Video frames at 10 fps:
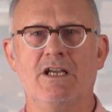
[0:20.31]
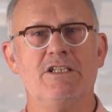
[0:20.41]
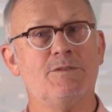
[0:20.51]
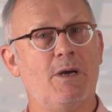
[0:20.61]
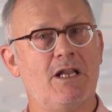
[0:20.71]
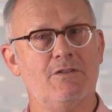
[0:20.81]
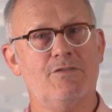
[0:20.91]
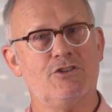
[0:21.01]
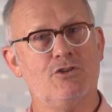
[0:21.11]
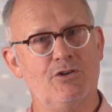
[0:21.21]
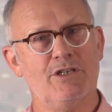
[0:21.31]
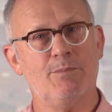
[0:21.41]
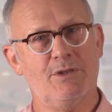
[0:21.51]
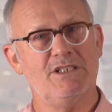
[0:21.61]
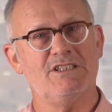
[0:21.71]
as part of the Victoria
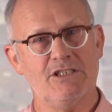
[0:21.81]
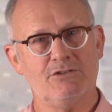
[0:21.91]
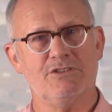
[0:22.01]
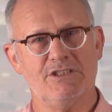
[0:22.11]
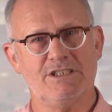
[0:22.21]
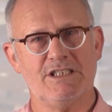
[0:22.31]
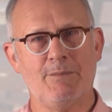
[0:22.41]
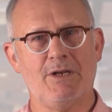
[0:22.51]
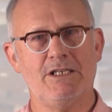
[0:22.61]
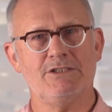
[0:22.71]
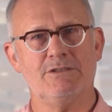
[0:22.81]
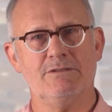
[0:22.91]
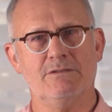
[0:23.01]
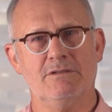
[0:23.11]
Police Entrance Examination